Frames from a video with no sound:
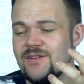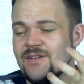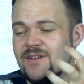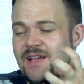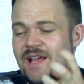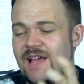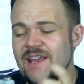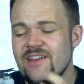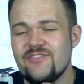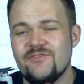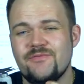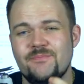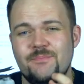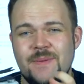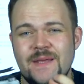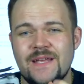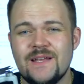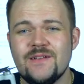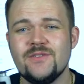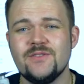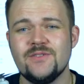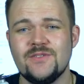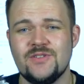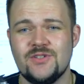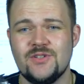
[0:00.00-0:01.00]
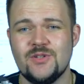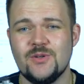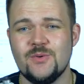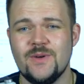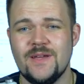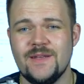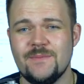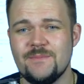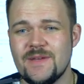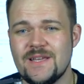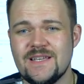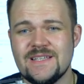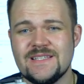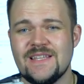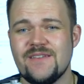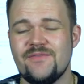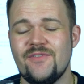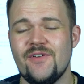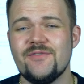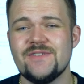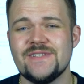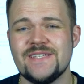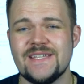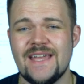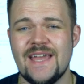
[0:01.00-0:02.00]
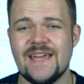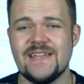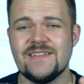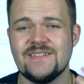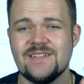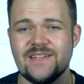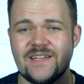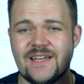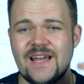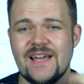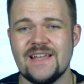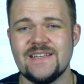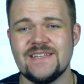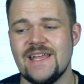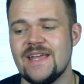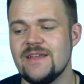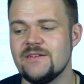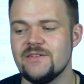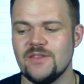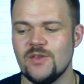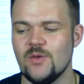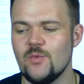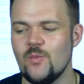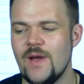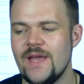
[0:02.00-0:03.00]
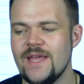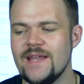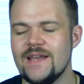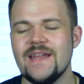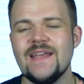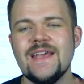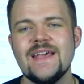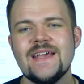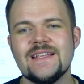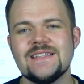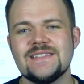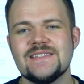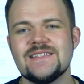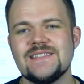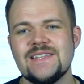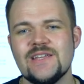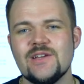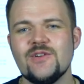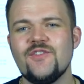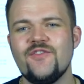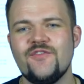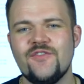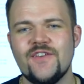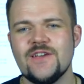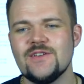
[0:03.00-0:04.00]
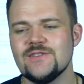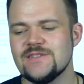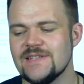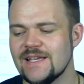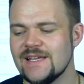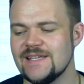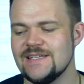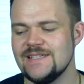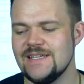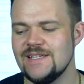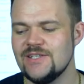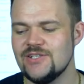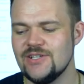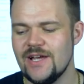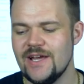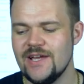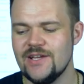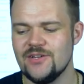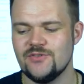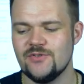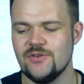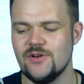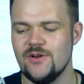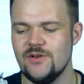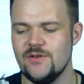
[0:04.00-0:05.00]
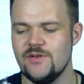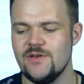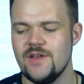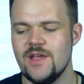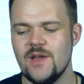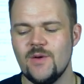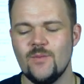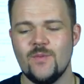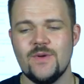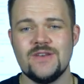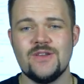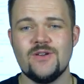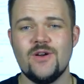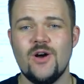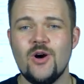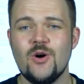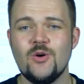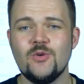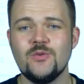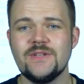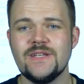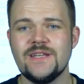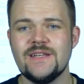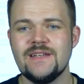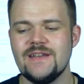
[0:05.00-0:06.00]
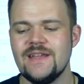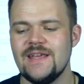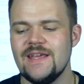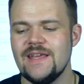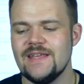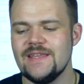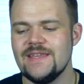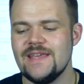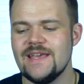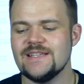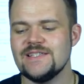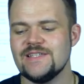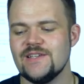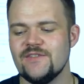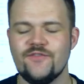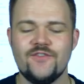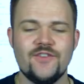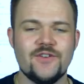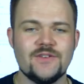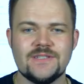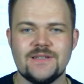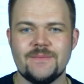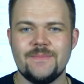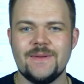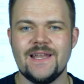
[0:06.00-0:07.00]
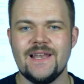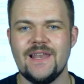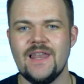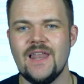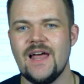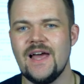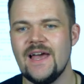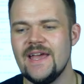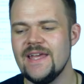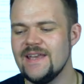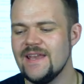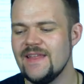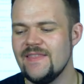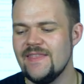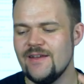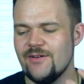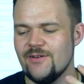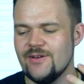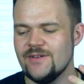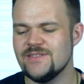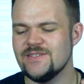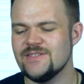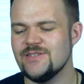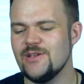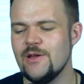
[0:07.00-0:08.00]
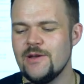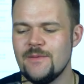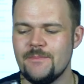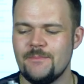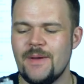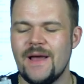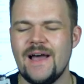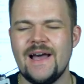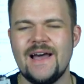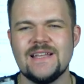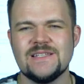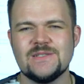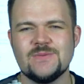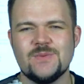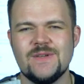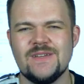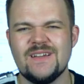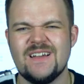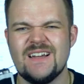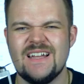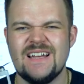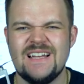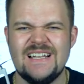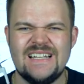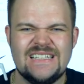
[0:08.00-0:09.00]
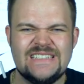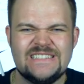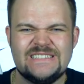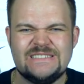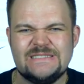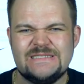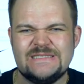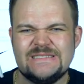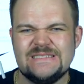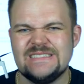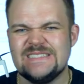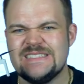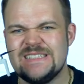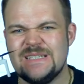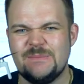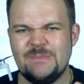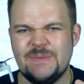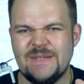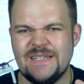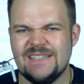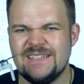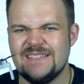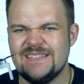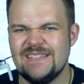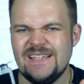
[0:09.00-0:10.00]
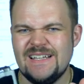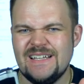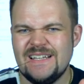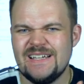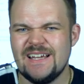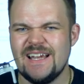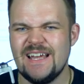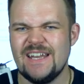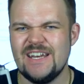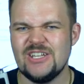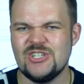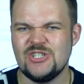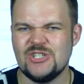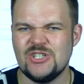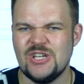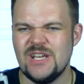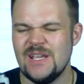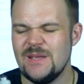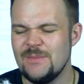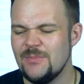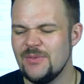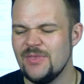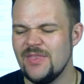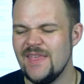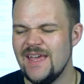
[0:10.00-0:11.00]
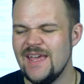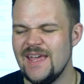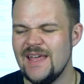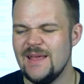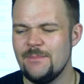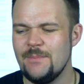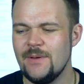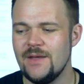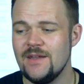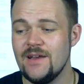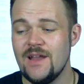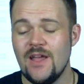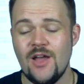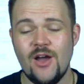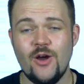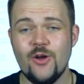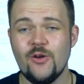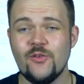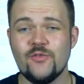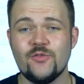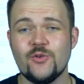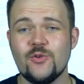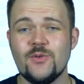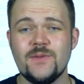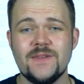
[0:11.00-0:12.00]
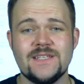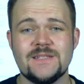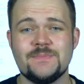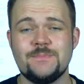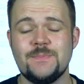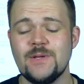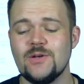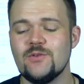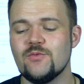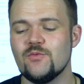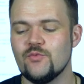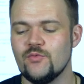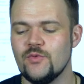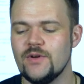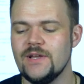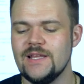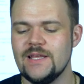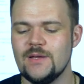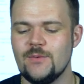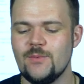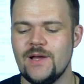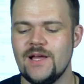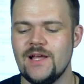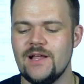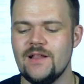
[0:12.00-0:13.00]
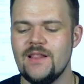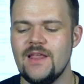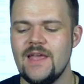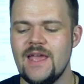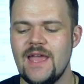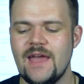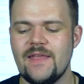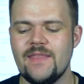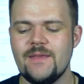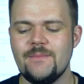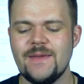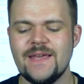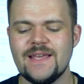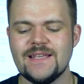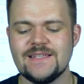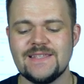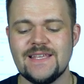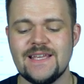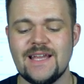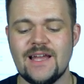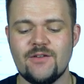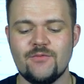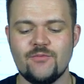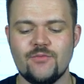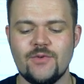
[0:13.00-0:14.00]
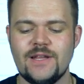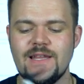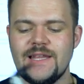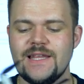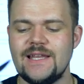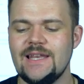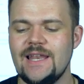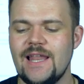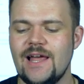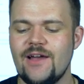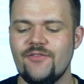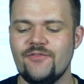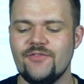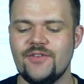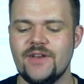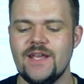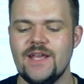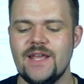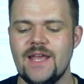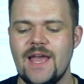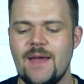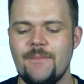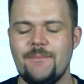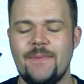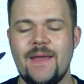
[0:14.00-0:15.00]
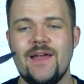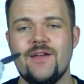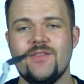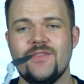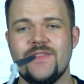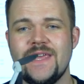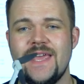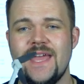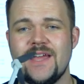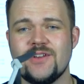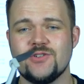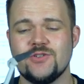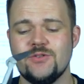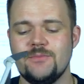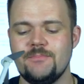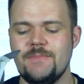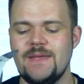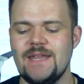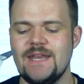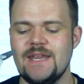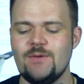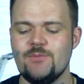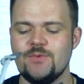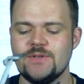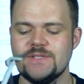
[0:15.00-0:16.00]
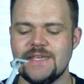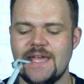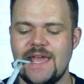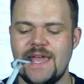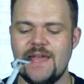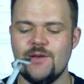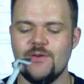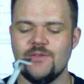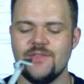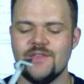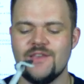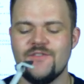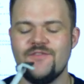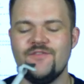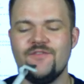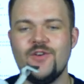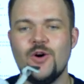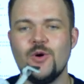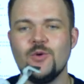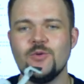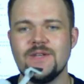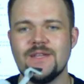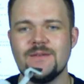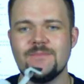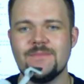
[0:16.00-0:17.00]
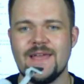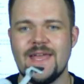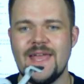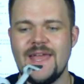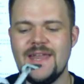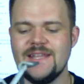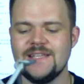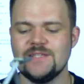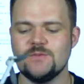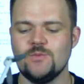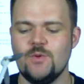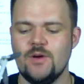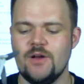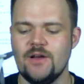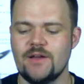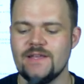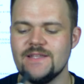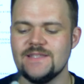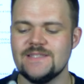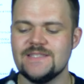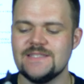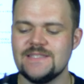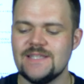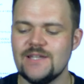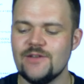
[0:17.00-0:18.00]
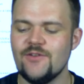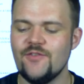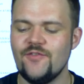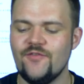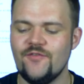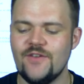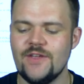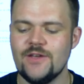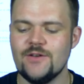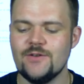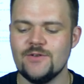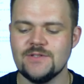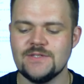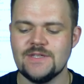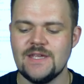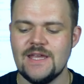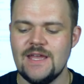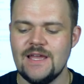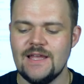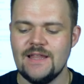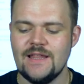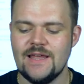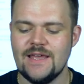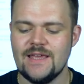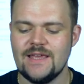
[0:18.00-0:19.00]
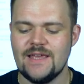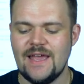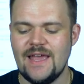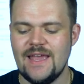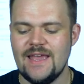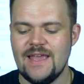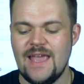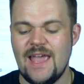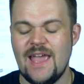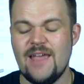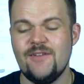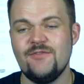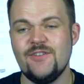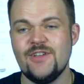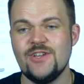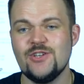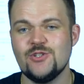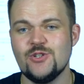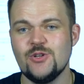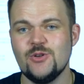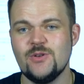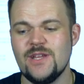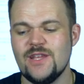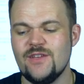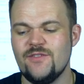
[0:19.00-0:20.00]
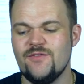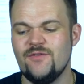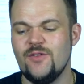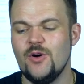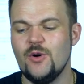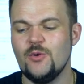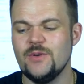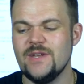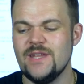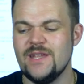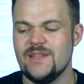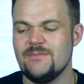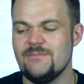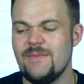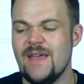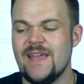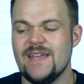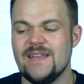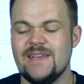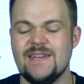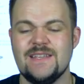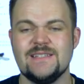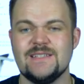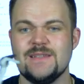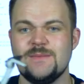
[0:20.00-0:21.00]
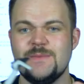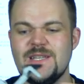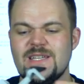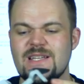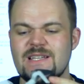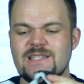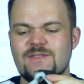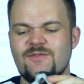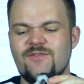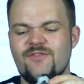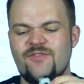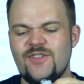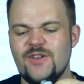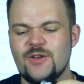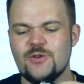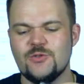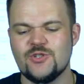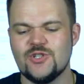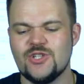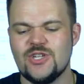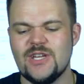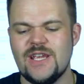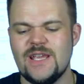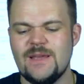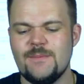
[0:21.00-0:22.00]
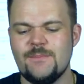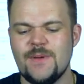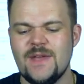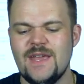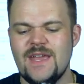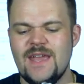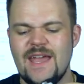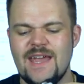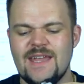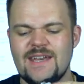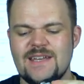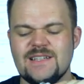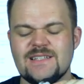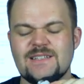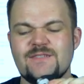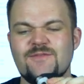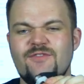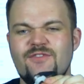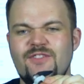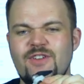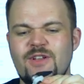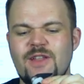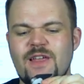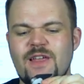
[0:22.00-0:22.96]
kind of build to it because they've obviously had to cut down on the weight, it still feels like a DJI drone. When you hold it, yes, it feels a bit light, and there are certain parts where you're kind of like, oh, it's a bit kind of cheap there, but overall it's built really well. And the biggest thing I really loved about the actual Mini was how the folding mechanics work. It still feels like a heavy duty folding mechanism. It doesn't feel cheap and it doesn't feel